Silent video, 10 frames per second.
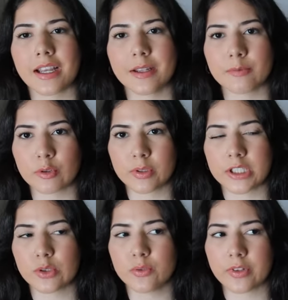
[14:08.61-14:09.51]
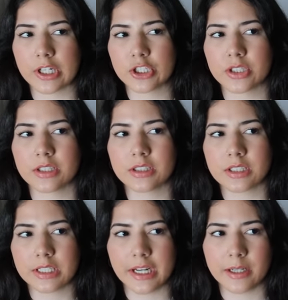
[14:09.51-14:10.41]
I am going to finish this
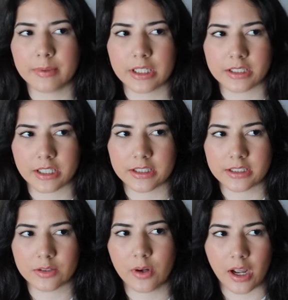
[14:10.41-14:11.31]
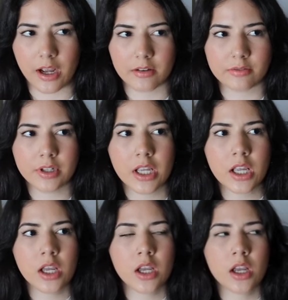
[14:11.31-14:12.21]
today because I still have
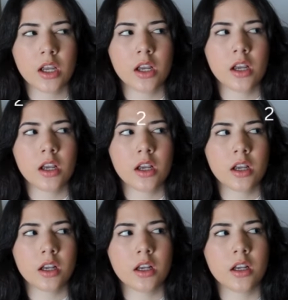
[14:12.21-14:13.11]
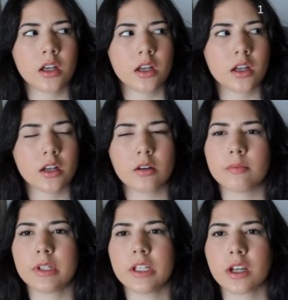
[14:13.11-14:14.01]

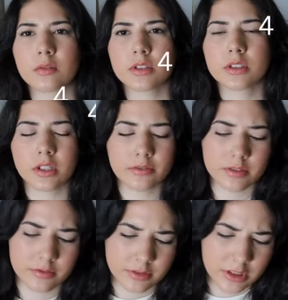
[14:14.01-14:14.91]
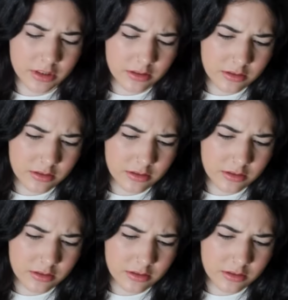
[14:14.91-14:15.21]
20 hours left of reading.